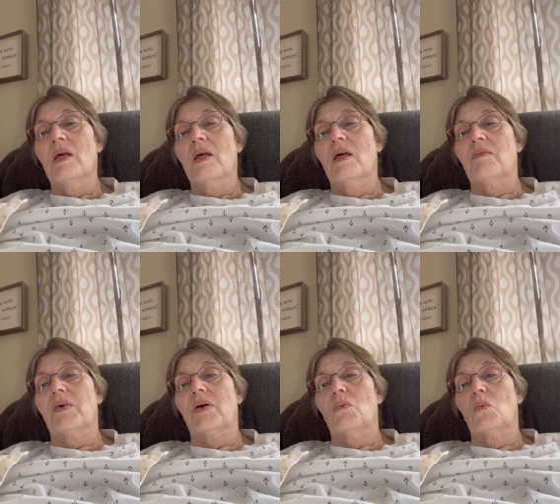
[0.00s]
If
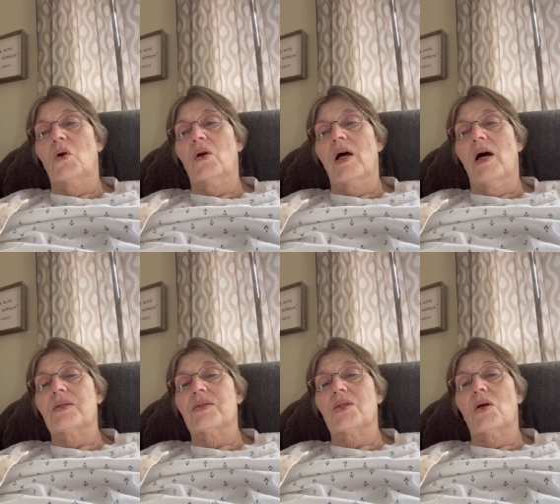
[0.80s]
it were not
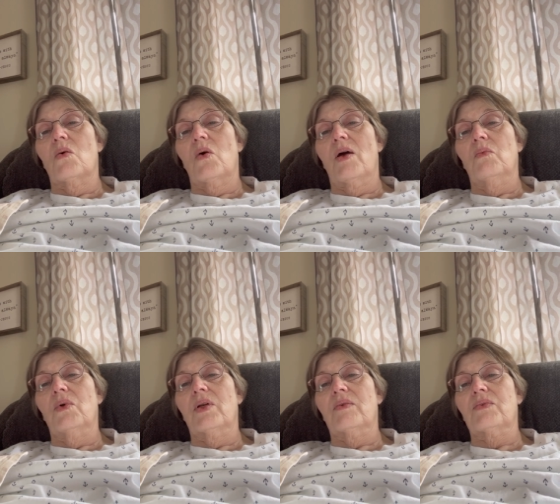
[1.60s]
so, I
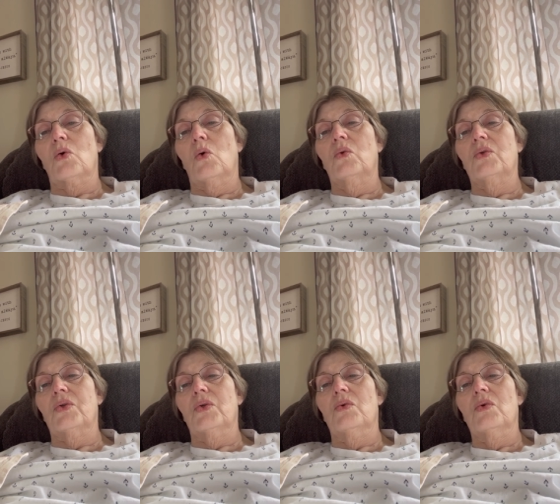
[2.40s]
would have told
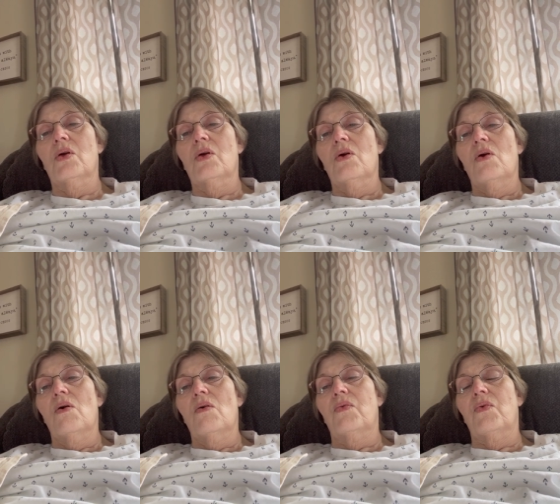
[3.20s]
you,
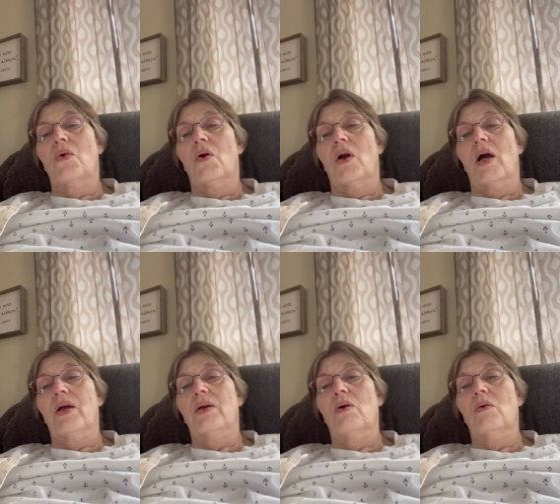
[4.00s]
for I
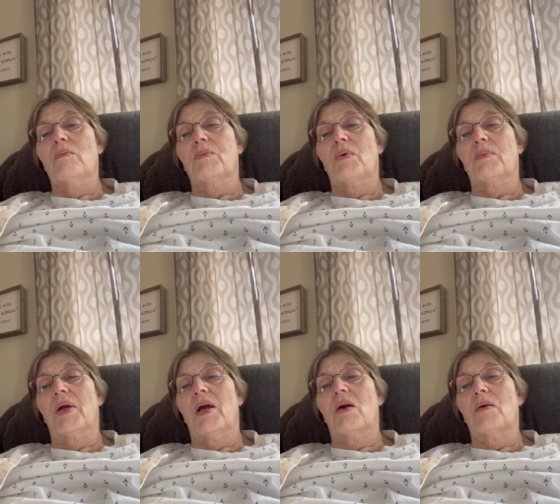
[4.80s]
go and
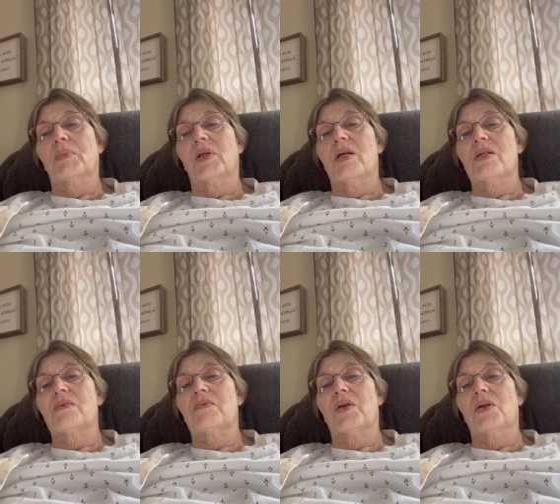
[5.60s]
prepare a place
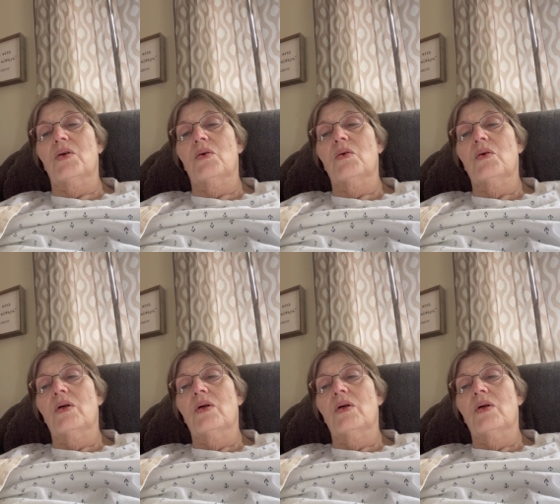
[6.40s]
for you.